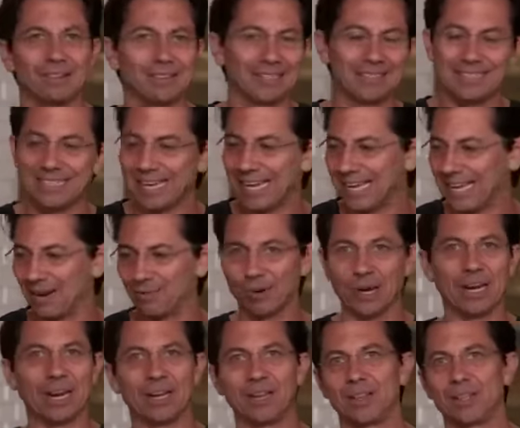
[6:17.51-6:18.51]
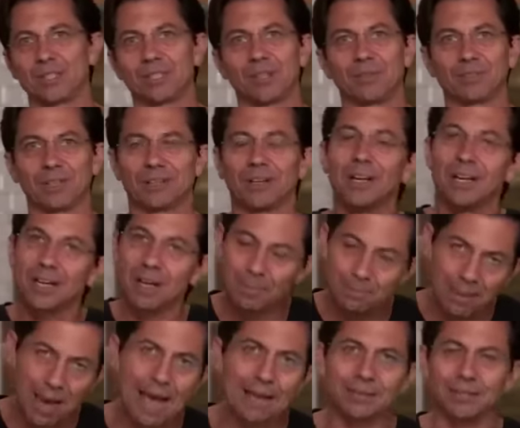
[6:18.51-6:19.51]
You're like, Dean, I can't write any of this stuff down.
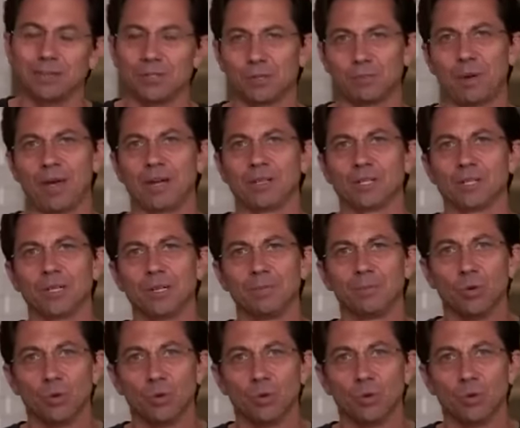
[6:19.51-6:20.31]
Come back to this page.